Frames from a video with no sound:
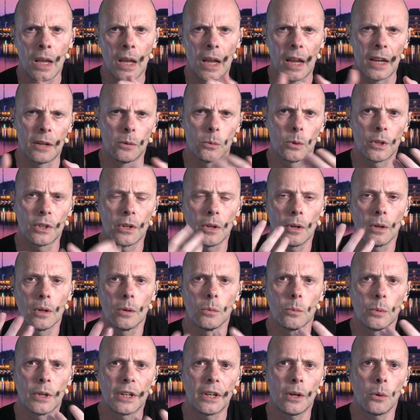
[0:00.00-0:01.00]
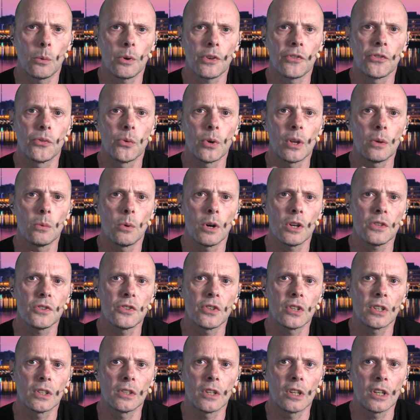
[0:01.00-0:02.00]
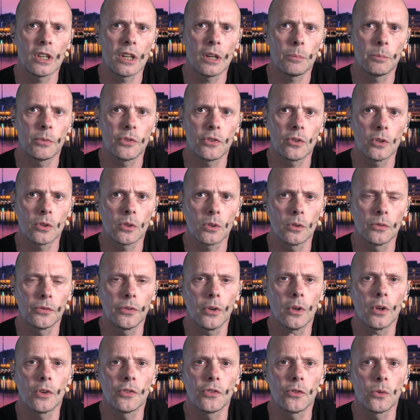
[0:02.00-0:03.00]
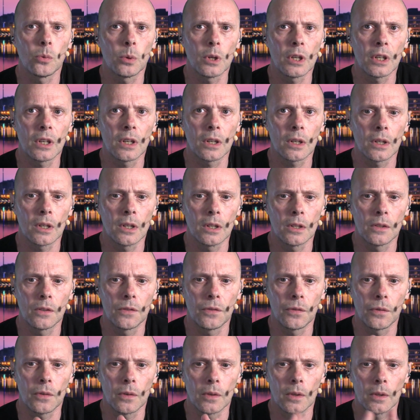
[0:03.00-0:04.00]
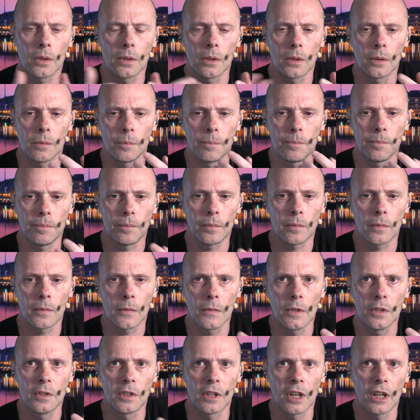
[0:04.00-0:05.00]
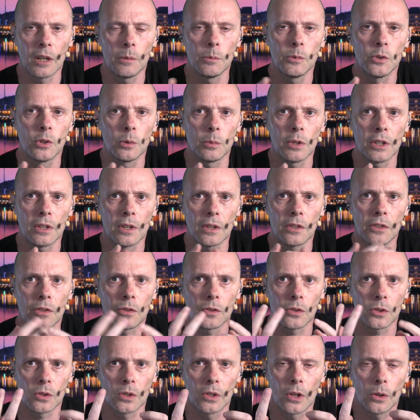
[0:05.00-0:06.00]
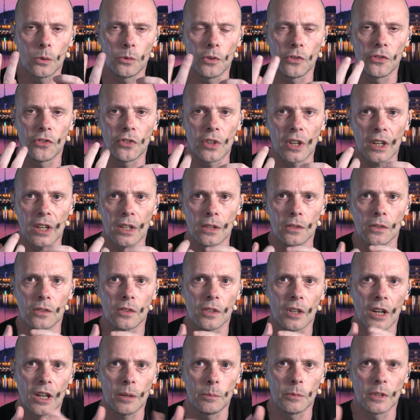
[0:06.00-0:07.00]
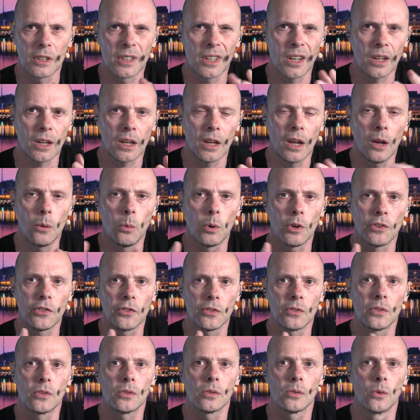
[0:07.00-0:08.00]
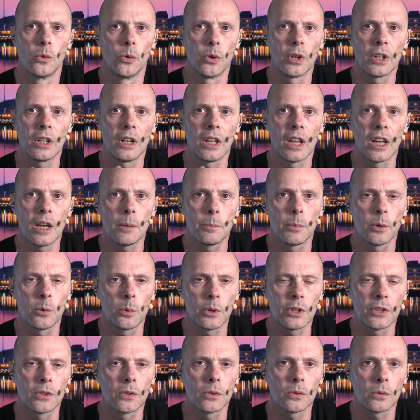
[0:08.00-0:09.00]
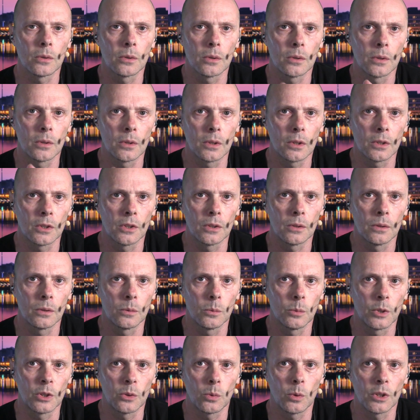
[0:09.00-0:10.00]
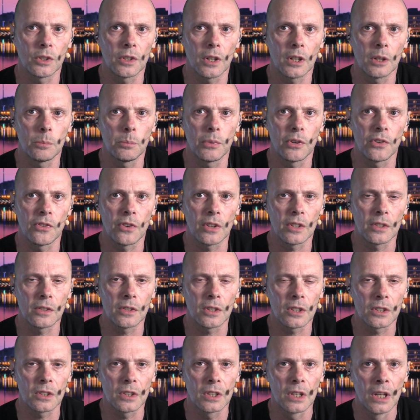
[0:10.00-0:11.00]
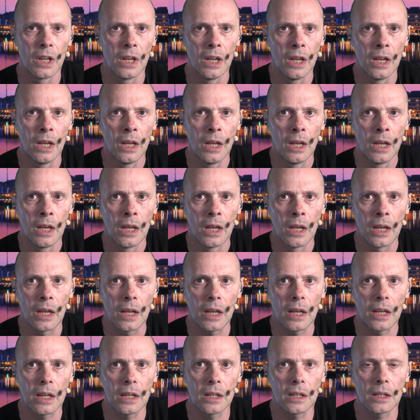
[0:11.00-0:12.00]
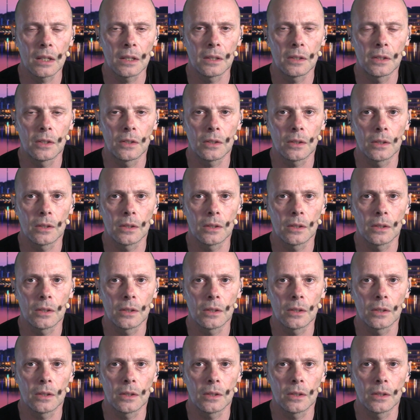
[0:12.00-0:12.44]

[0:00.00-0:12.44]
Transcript: when I was rewatching the episode of last week, it came to me that's now the second time that I wasn't really happy with what I presented. And